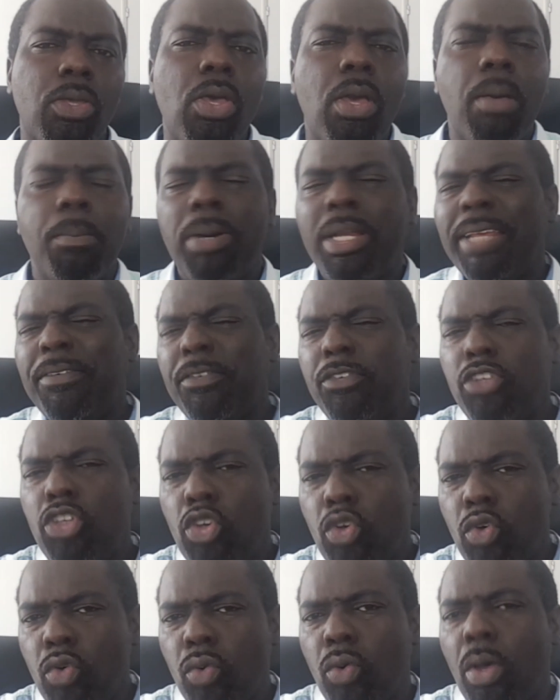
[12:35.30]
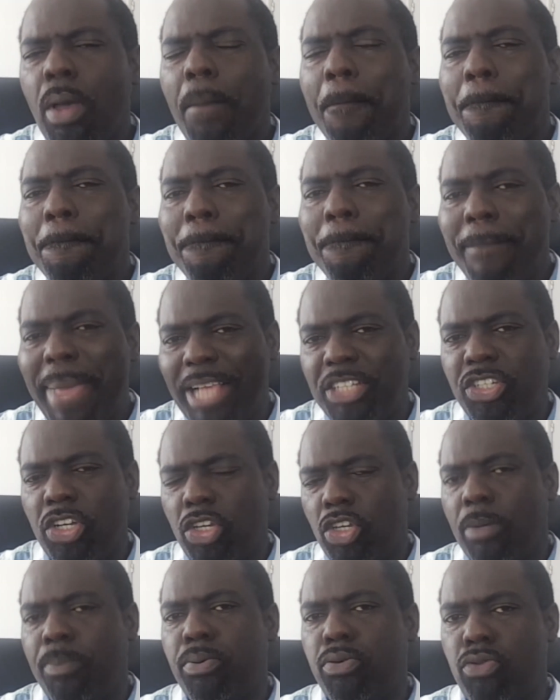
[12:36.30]
But if you measure
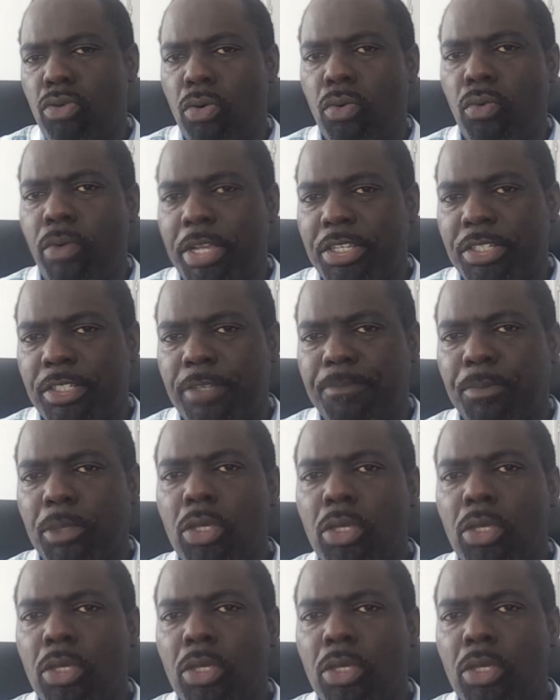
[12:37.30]
your progress,